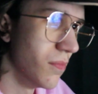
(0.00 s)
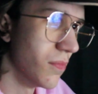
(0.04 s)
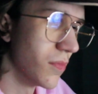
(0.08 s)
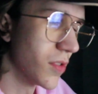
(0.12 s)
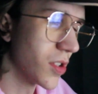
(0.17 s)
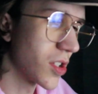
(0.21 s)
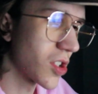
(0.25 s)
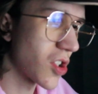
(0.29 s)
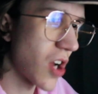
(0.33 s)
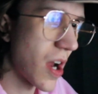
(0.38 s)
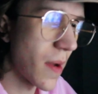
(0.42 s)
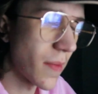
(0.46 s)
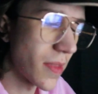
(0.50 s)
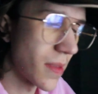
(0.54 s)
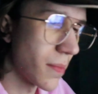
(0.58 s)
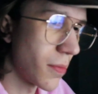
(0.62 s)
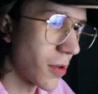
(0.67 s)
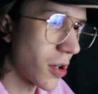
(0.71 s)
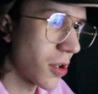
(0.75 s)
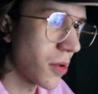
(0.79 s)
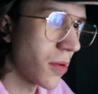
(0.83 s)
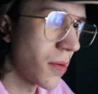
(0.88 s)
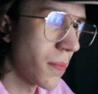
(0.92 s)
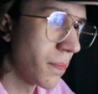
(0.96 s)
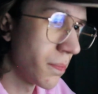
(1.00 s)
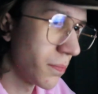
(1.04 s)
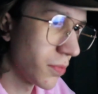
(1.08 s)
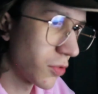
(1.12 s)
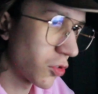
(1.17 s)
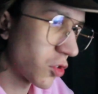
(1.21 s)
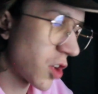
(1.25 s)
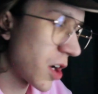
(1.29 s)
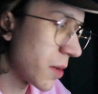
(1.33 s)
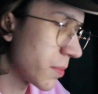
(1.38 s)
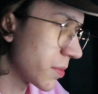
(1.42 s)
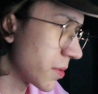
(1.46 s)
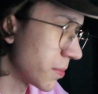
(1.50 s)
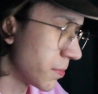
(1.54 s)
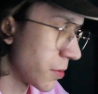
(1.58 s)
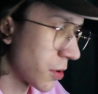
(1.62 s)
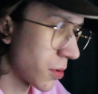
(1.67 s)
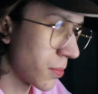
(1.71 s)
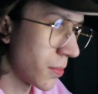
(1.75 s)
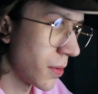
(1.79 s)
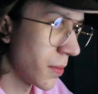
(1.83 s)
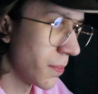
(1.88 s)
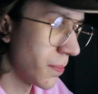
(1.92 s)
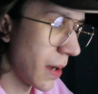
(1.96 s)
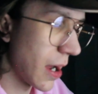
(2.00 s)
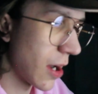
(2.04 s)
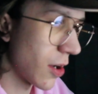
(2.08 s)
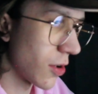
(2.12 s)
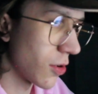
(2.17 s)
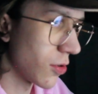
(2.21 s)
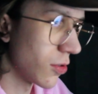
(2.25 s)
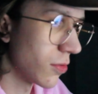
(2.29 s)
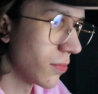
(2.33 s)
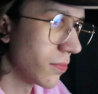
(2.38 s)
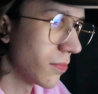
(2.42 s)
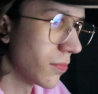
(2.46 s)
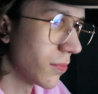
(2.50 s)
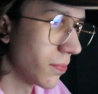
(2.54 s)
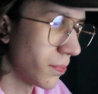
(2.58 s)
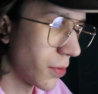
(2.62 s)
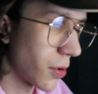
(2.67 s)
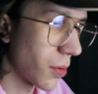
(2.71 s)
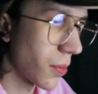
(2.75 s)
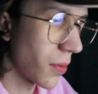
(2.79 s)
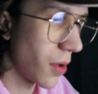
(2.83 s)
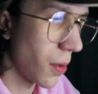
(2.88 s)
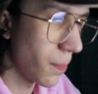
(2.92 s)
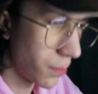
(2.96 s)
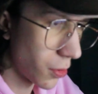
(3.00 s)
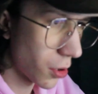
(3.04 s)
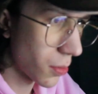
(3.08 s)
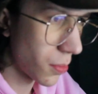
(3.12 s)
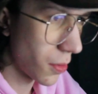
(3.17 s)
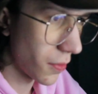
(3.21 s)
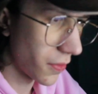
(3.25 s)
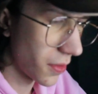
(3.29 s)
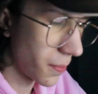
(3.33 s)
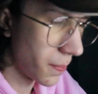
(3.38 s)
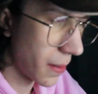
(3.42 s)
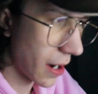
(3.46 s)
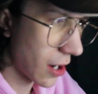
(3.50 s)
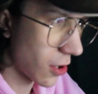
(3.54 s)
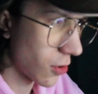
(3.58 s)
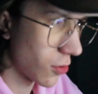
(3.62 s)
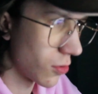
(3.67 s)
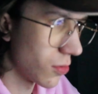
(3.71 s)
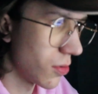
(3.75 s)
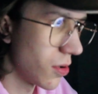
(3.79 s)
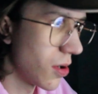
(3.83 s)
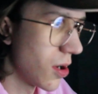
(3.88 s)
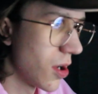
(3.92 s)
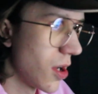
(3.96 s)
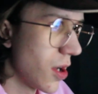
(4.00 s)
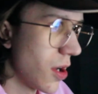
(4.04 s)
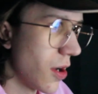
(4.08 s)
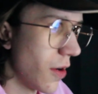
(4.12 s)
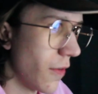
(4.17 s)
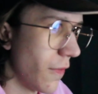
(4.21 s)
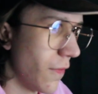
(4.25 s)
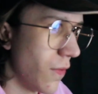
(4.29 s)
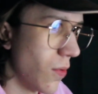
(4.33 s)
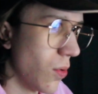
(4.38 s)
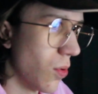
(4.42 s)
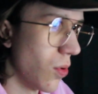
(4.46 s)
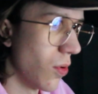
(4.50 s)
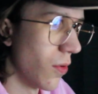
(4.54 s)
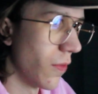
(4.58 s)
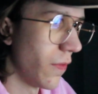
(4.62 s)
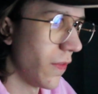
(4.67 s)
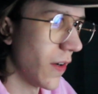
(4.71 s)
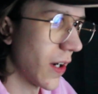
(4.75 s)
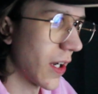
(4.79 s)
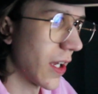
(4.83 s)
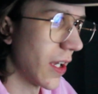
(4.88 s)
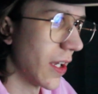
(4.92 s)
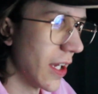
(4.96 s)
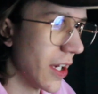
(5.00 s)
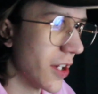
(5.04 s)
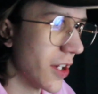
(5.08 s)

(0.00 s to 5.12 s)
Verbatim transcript: scrape the bottom of the scrape the bottom of barrel bottom, bottom of the barrel for fucking